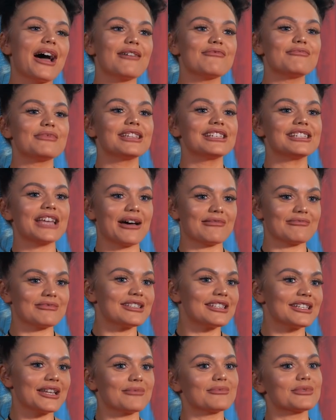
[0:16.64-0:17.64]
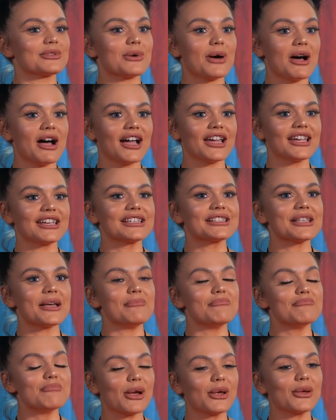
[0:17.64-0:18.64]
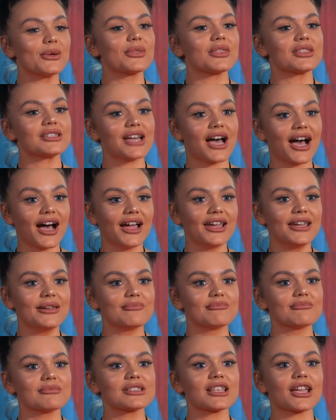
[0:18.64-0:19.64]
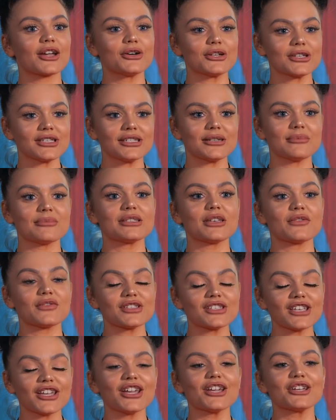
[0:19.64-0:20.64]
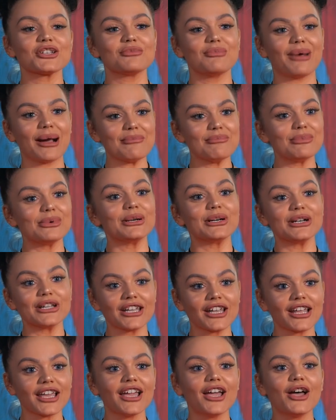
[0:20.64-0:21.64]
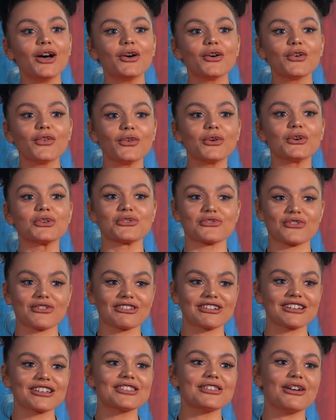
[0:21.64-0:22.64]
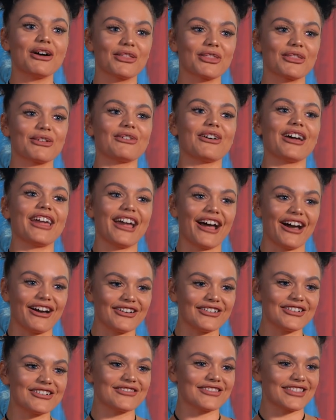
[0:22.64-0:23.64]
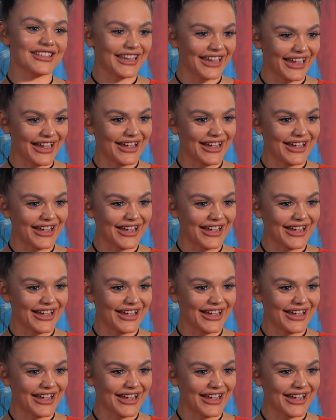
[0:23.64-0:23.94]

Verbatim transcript: I've been to Amsterdam twice, and both times customs have searched my bun for drugs on the way out of the